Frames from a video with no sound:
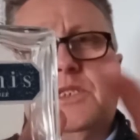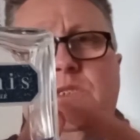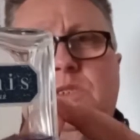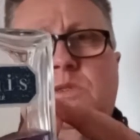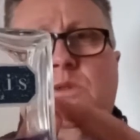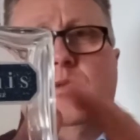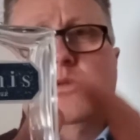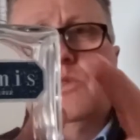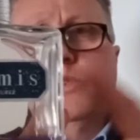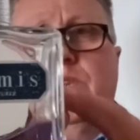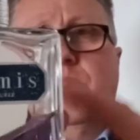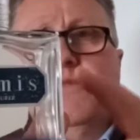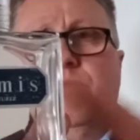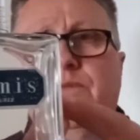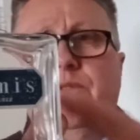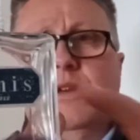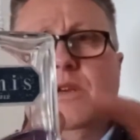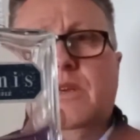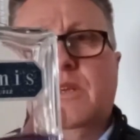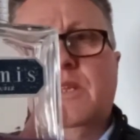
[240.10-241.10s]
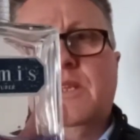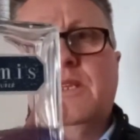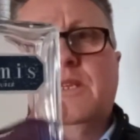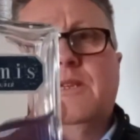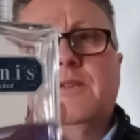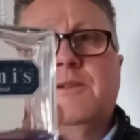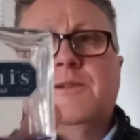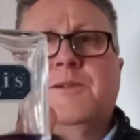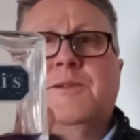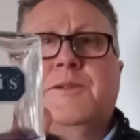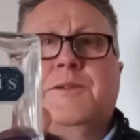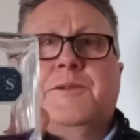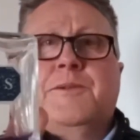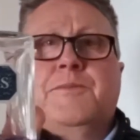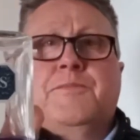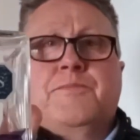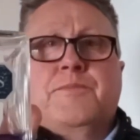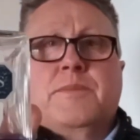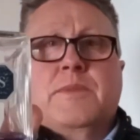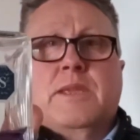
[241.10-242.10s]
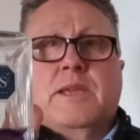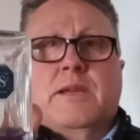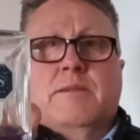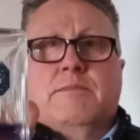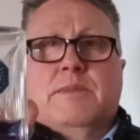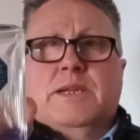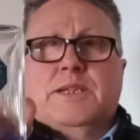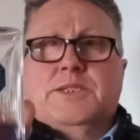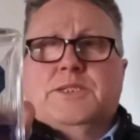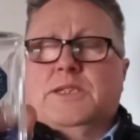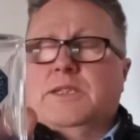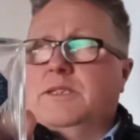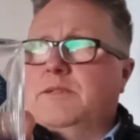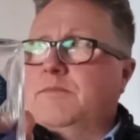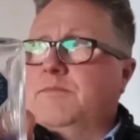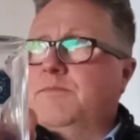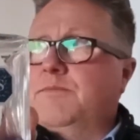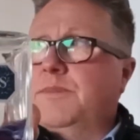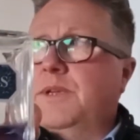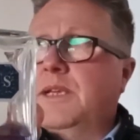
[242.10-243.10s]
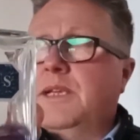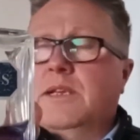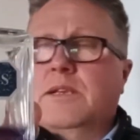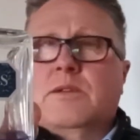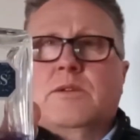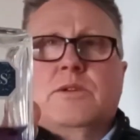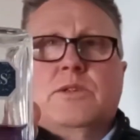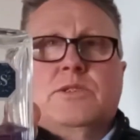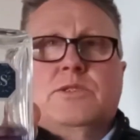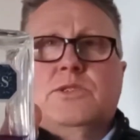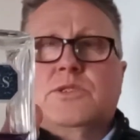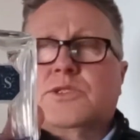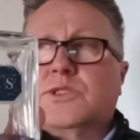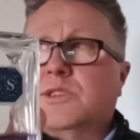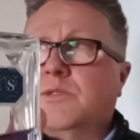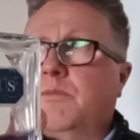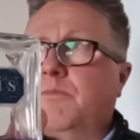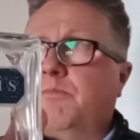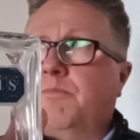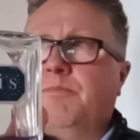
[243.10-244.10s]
done differently. Imagine being like just